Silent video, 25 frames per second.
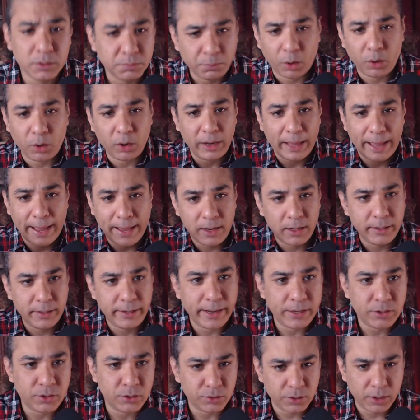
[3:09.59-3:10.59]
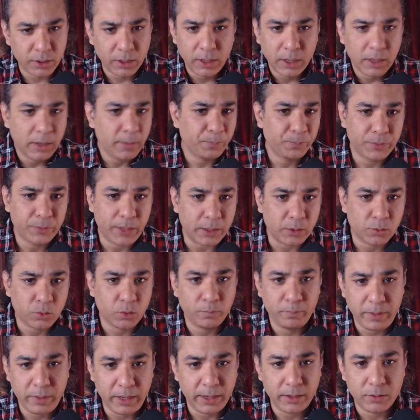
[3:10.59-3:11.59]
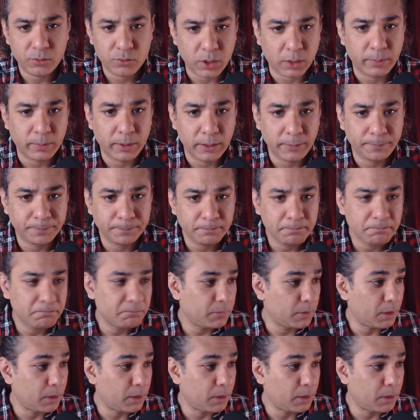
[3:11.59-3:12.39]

small island nations that could be in trouble.